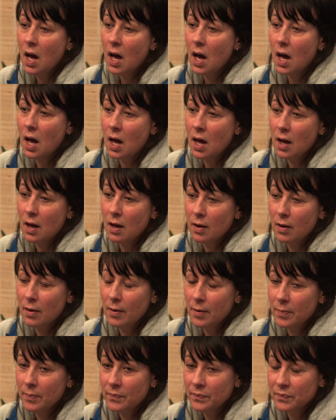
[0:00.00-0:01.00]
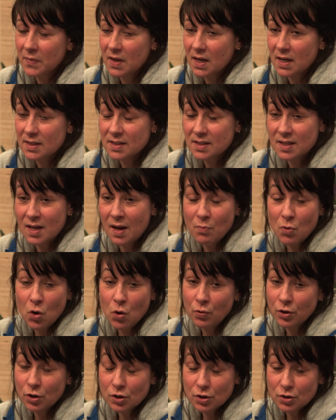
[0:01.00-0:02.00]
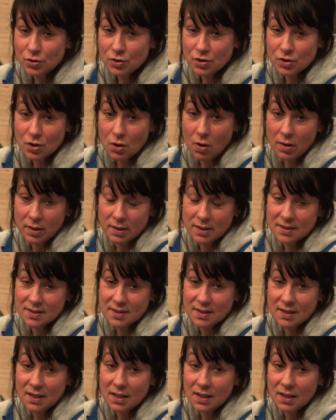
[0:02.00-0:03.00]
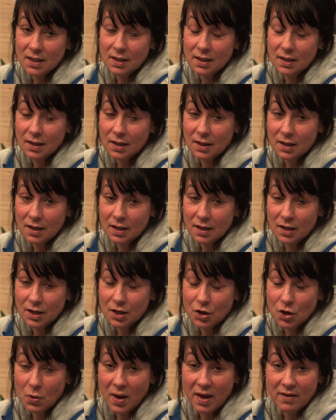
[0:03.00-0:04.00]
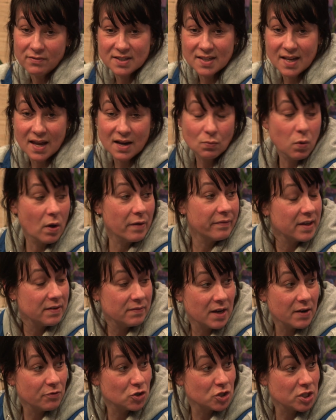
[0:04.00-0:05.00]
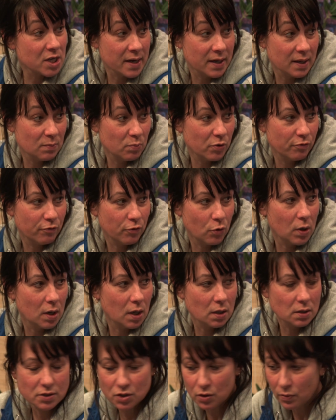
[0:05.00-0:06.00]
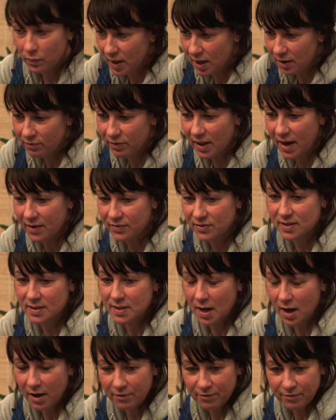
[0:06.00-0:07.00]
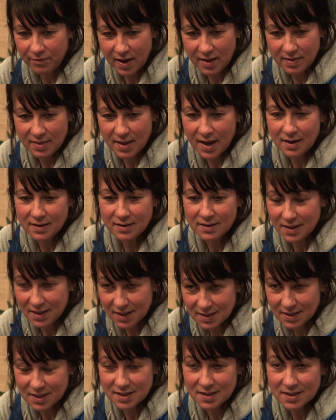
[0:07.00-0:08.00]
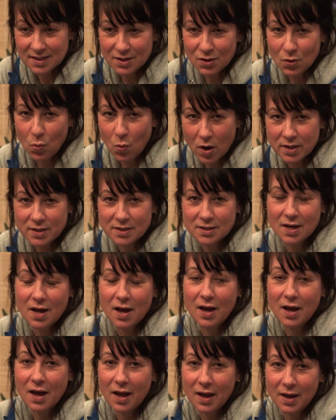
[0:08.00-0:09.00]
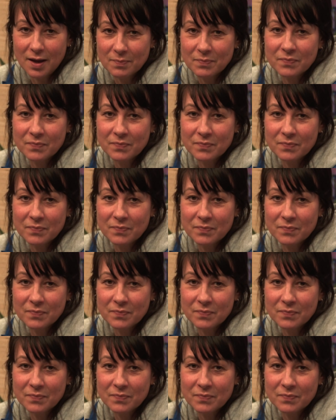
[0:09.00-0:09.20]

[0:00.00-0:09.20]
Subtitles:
Some owners honestly have said, well, they've never done it before, so they've left stuff, and then this is the one time,